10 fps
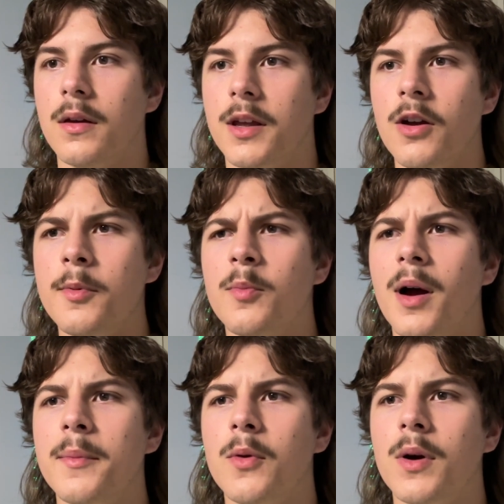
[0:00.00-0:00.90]
Can you help
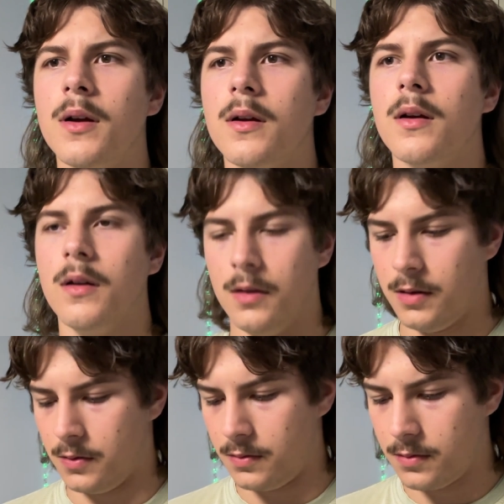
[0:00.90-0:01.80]
remind me where...
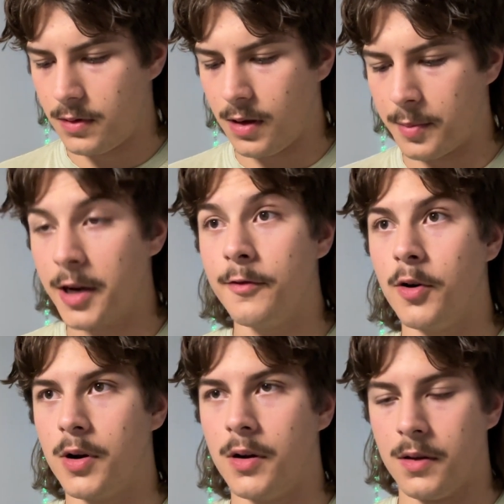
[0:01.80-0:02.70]
I'm getting a
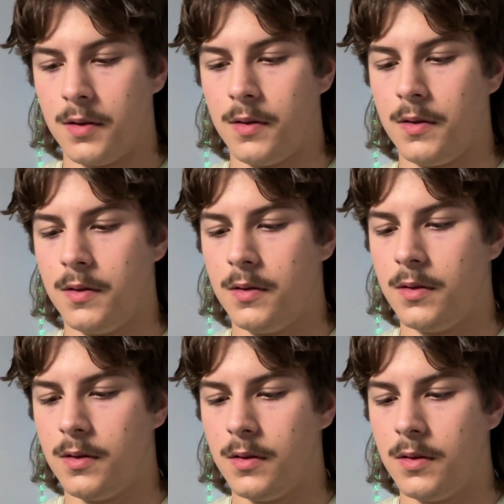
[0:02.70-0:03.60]
phone call.
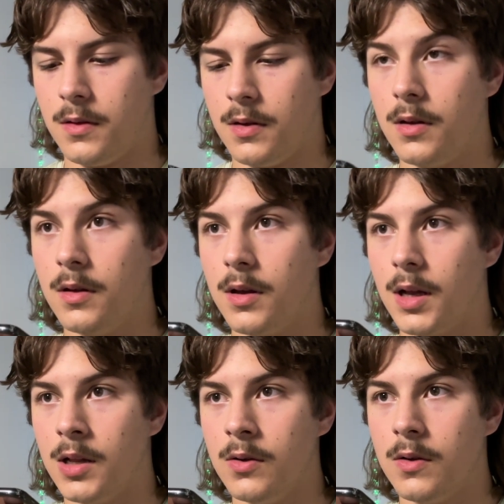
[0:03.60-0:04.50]

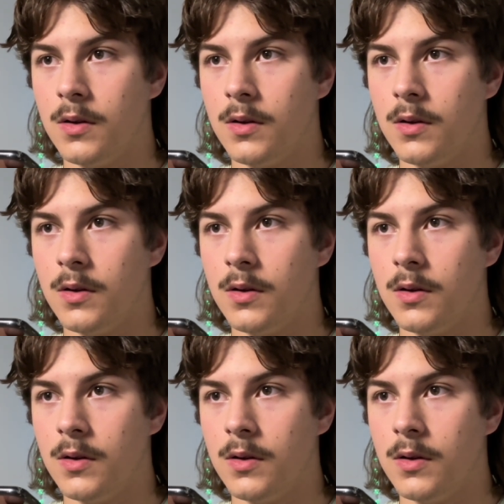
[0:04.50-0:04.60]
Hello?